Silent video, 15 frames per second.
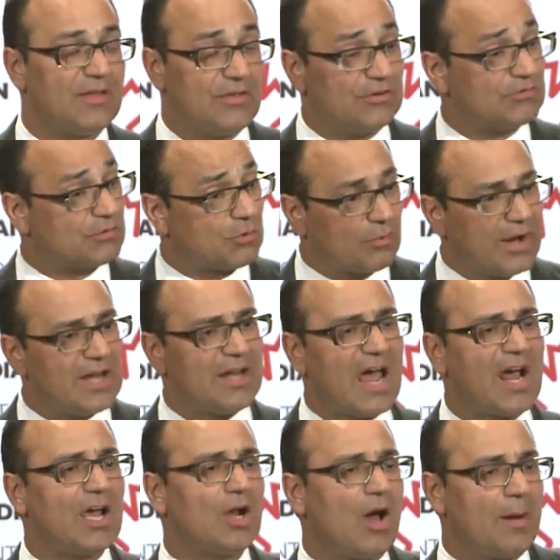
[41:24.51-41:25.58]
this great
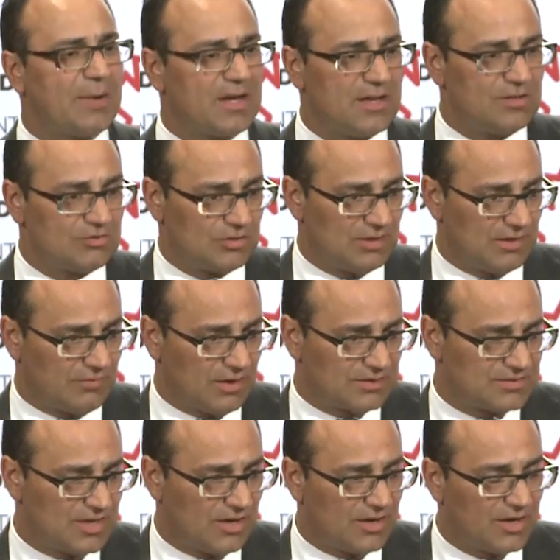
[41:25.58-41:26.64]
economic engine of
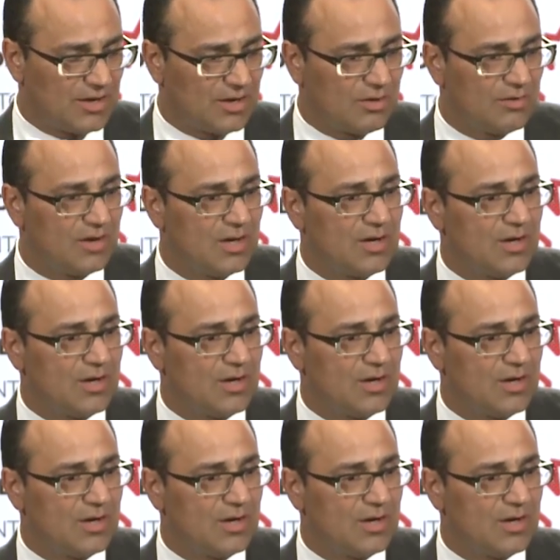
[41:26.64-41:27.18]
Ontario